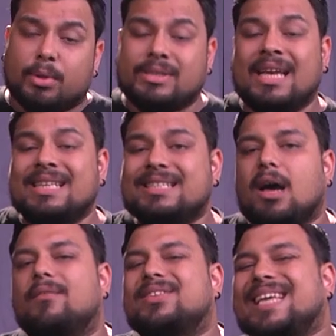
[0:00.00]
sentence
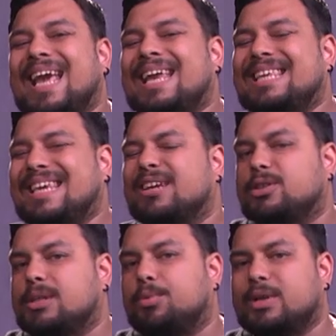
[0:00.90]
of 10 years
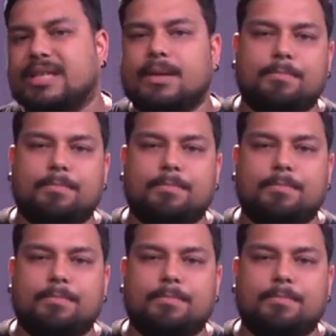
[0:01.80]
in prison.